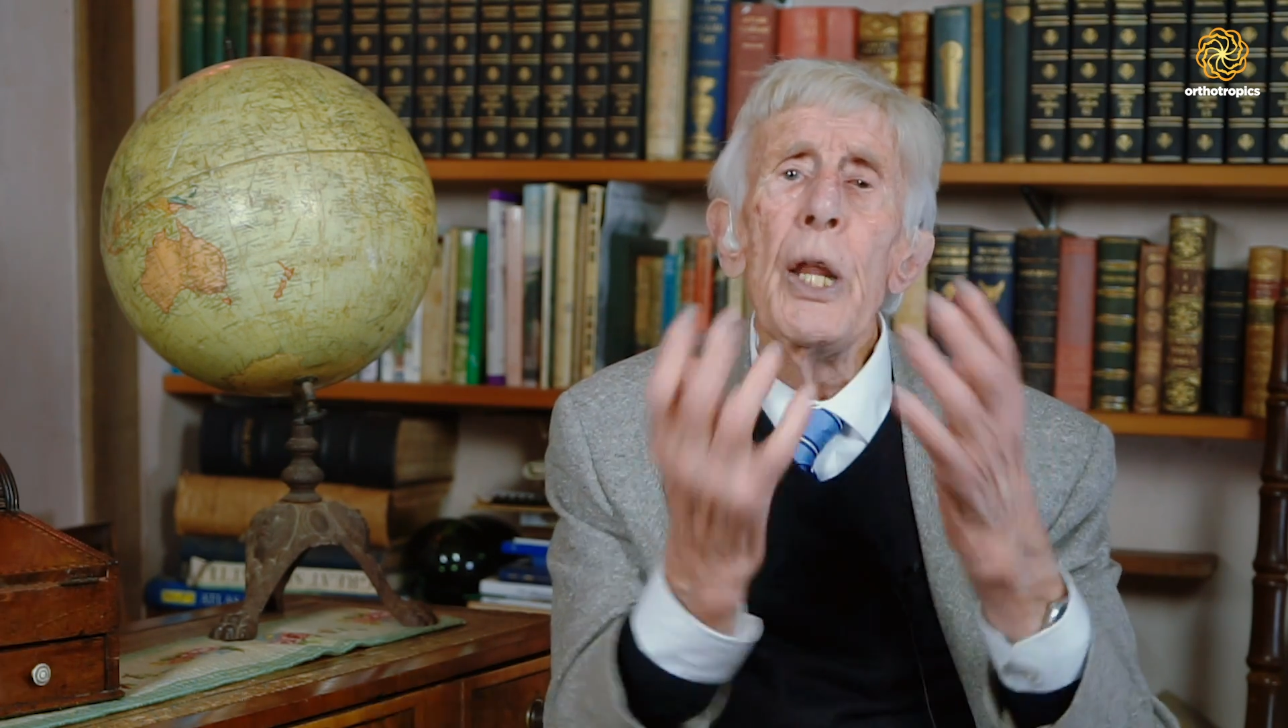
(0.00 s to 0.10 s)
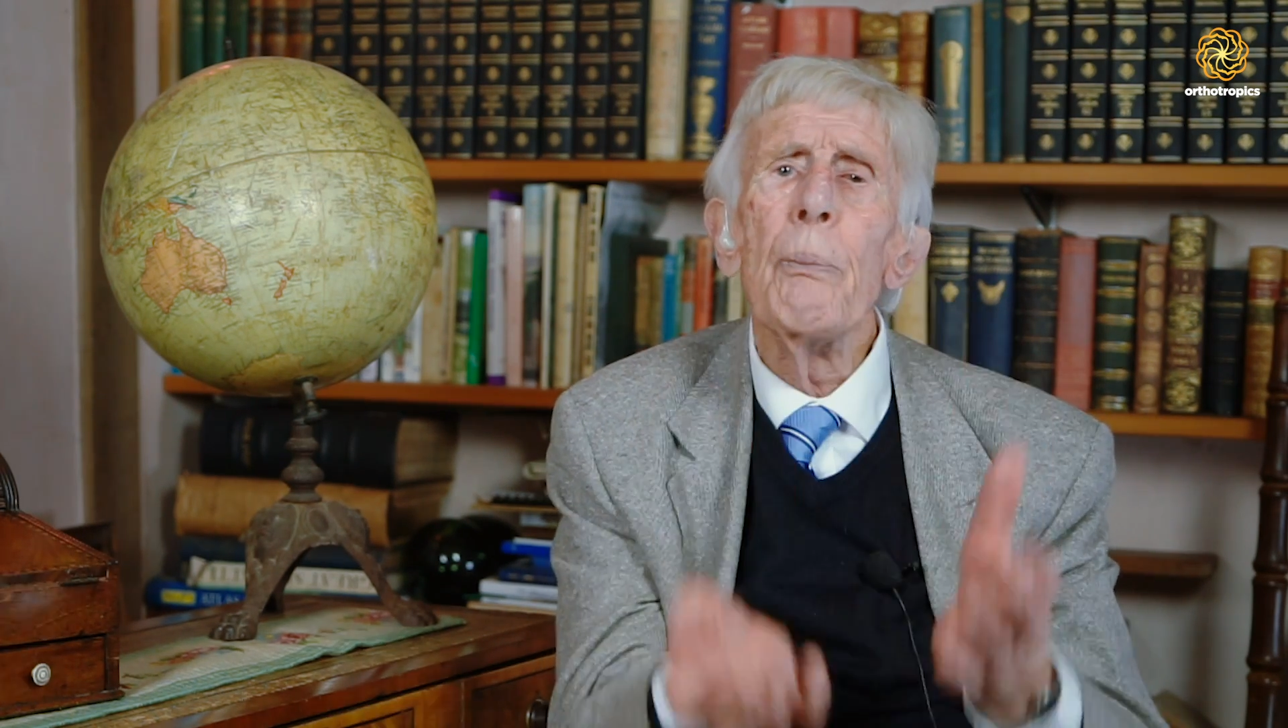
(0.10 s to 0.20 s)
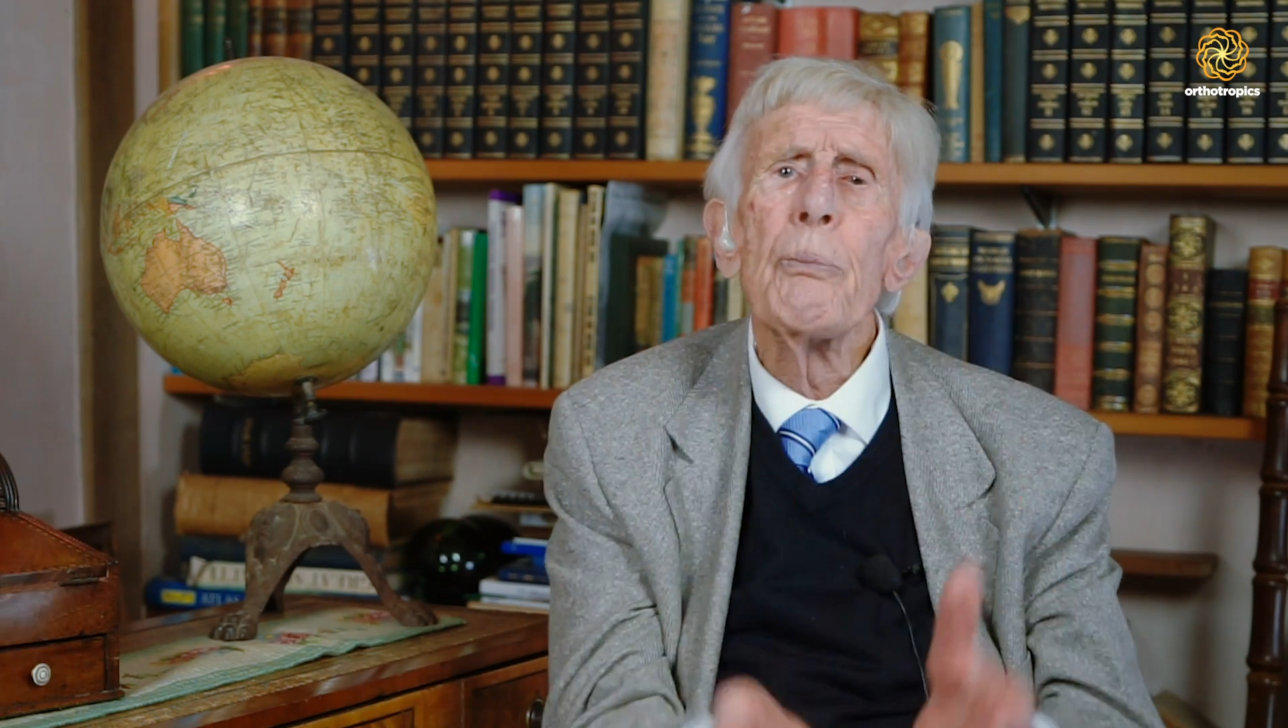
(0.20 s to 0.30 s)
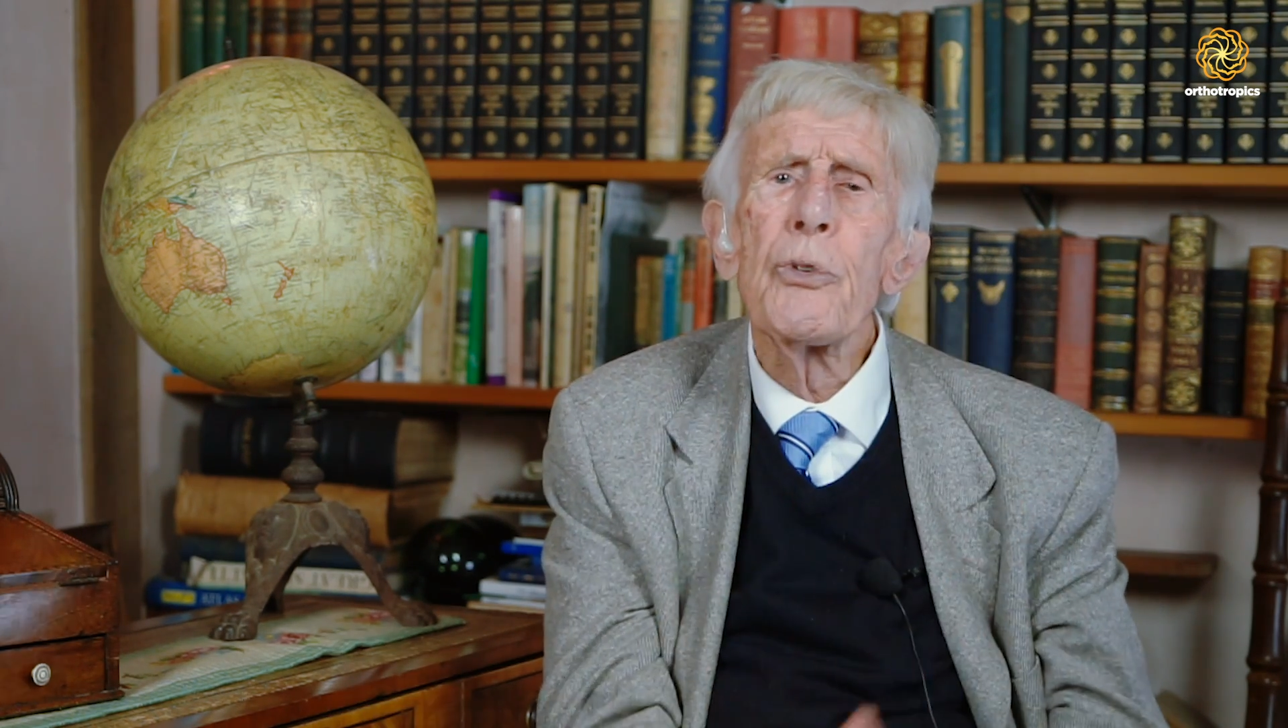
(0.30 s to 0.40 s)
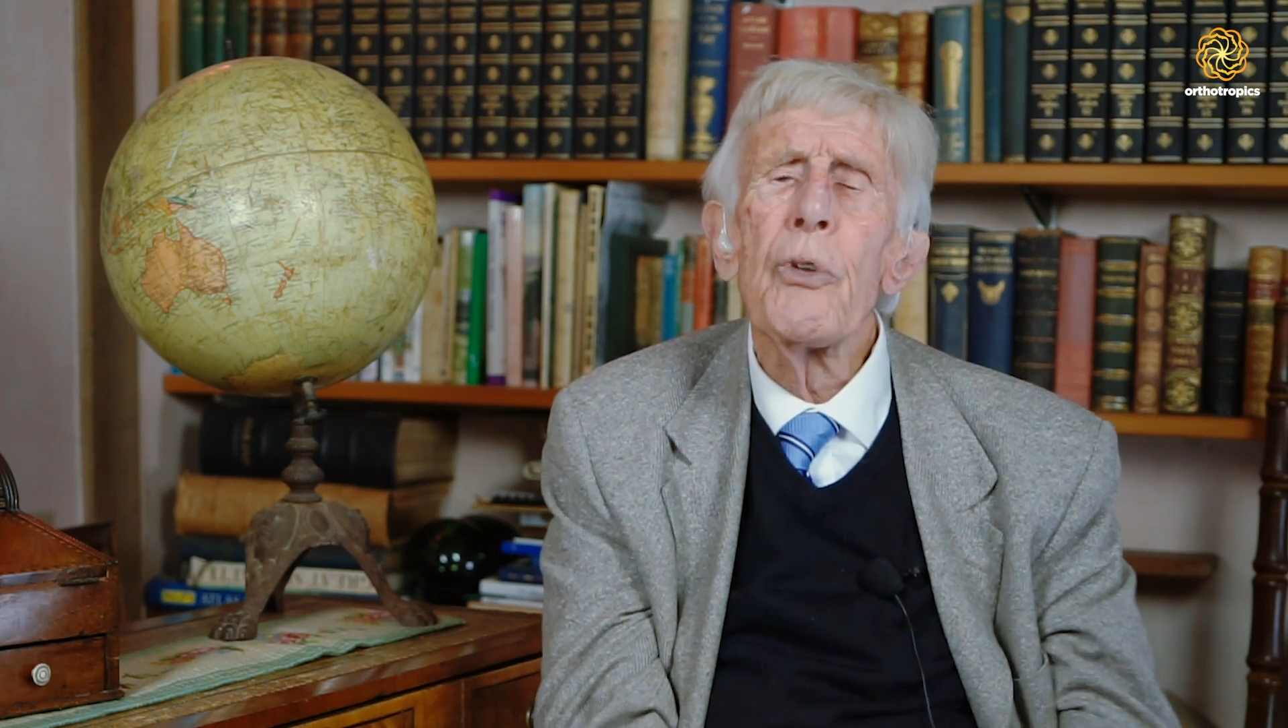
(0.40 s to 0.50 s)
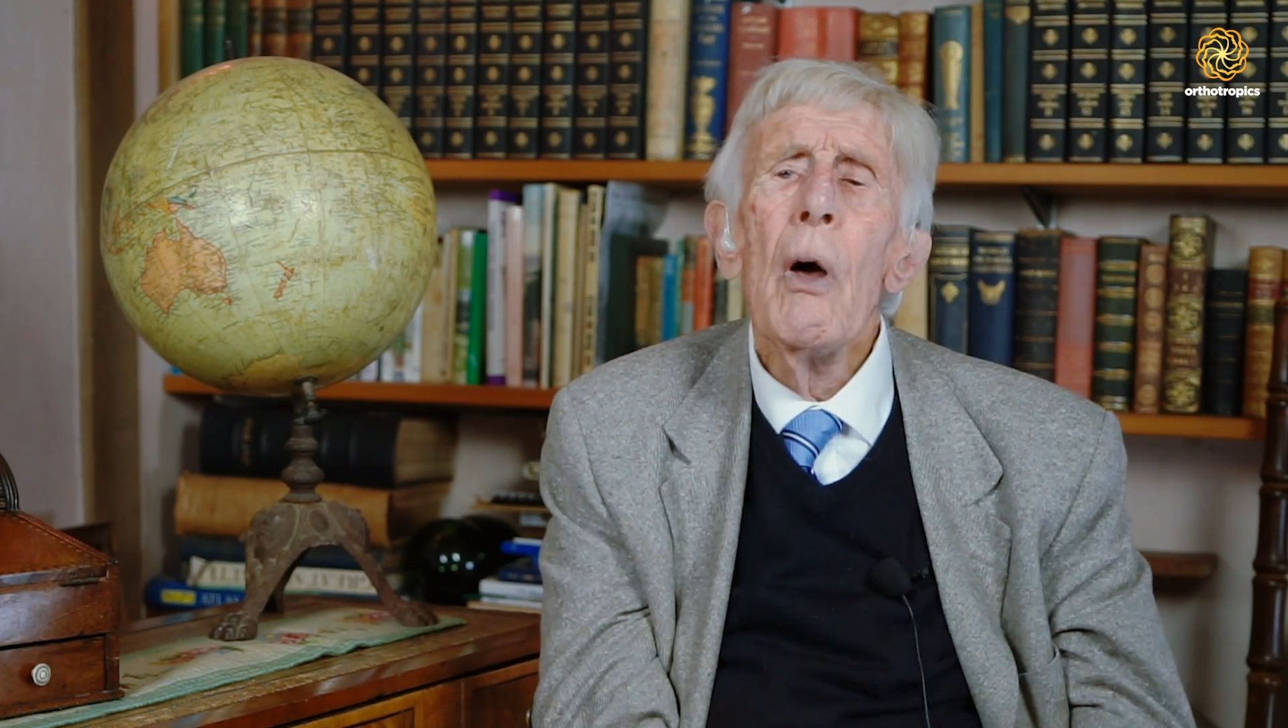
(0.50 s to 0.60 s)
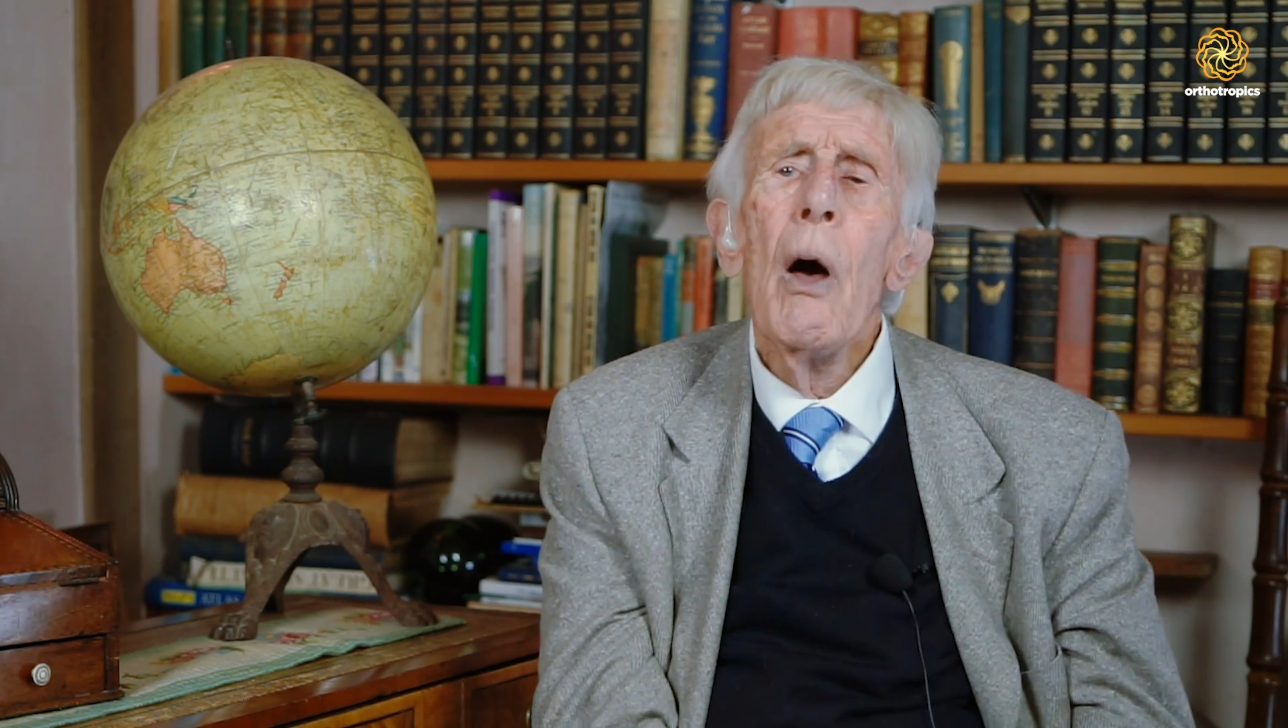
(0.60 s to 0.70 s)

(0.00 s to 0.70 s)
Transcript: lips